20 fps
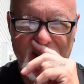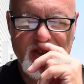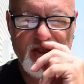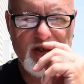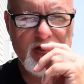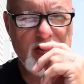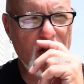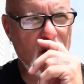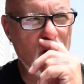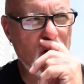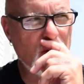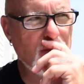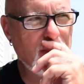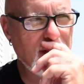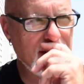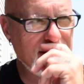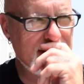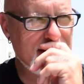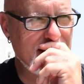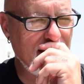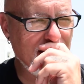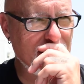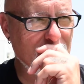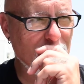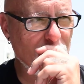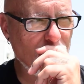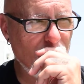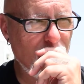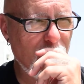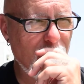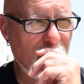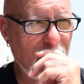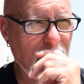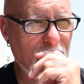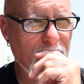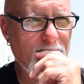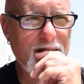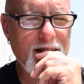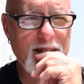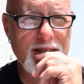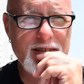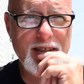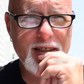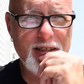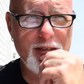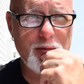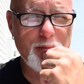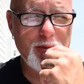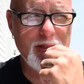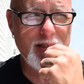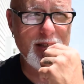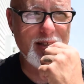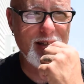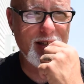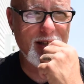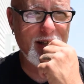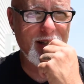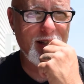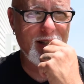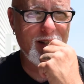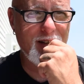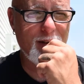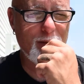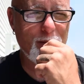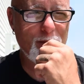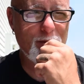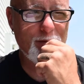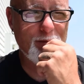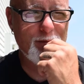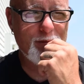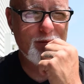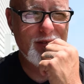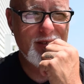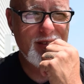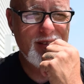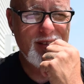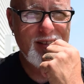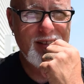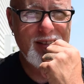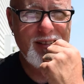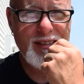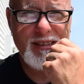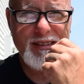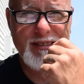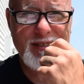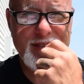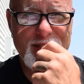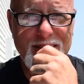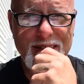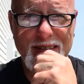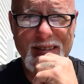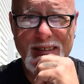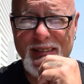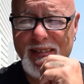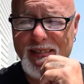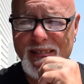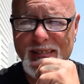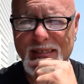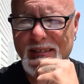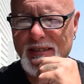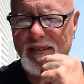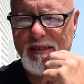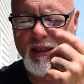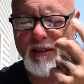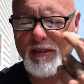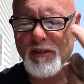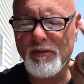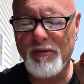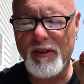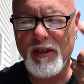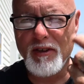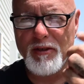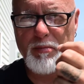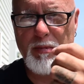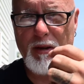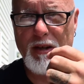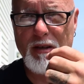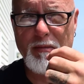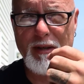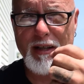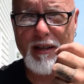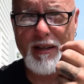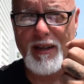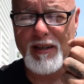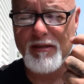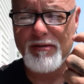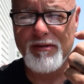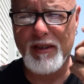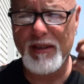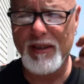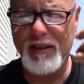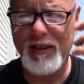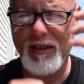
So my second one is going to be, um, let's see. This is like the funnest part of my life right now.